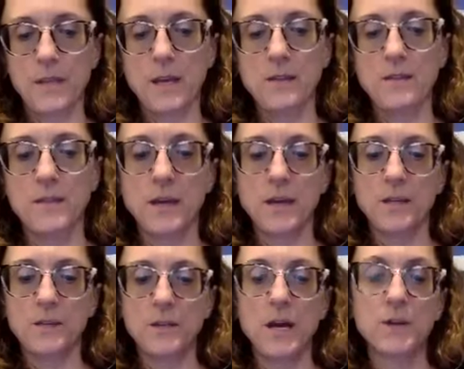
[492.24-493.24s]
And
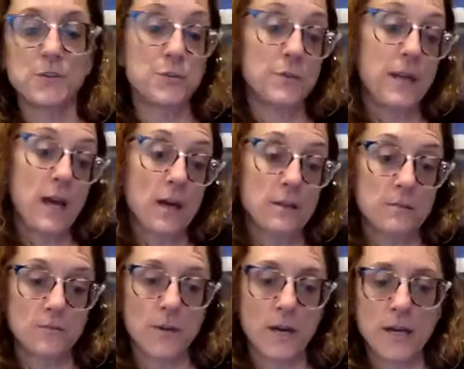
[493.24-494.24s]
then I'll do it again,
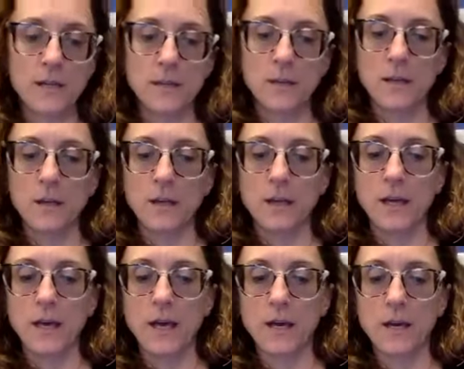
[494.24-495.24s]
right?
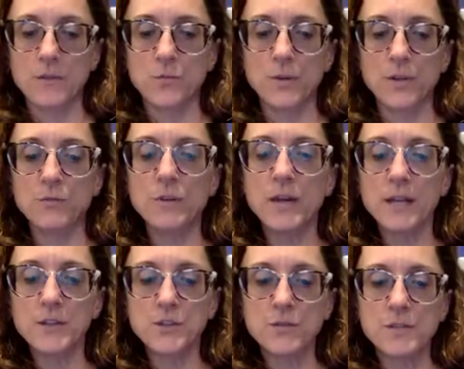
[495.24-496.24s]
And when you get
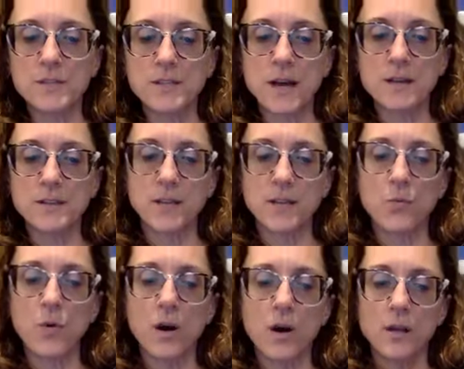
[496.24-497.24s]
it to the size that you
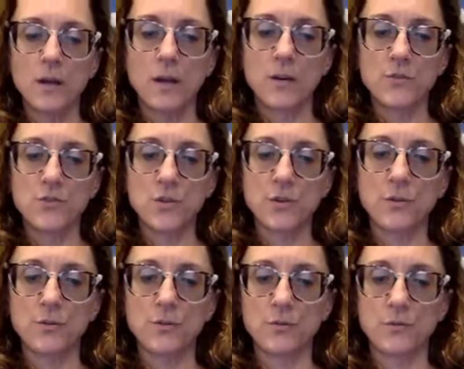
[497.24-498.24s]
want, I'll show
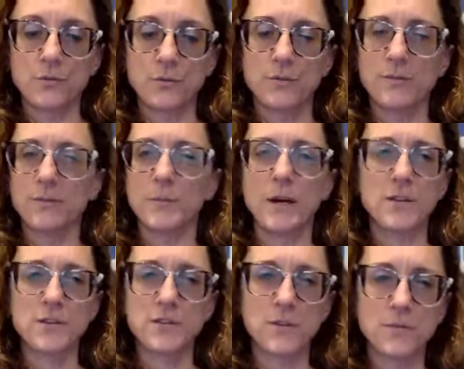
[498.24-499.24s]
you. Oh my
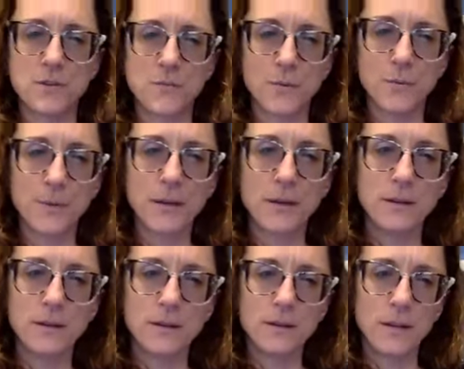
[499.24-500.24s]
gosh, it's so simple. But
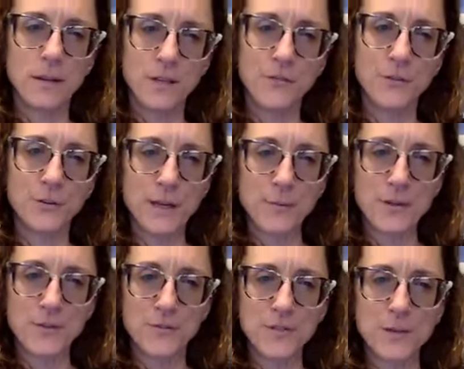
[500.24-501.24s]
if you're like me, the
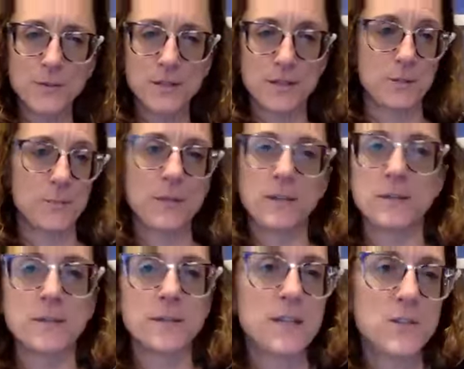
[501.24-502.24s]
first time I was like, somebody needs
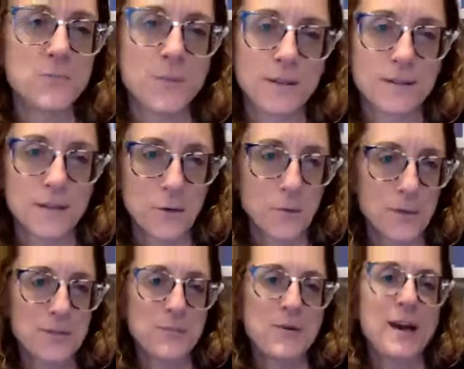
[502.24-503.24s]
to teach me because I don't want it
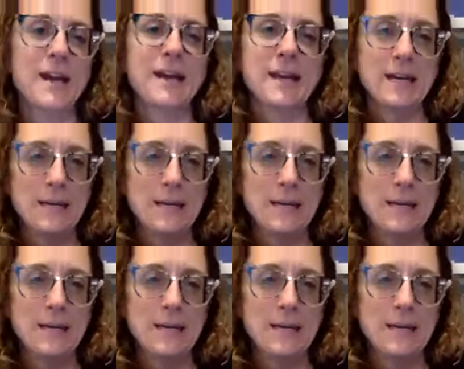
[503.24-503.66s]
to break.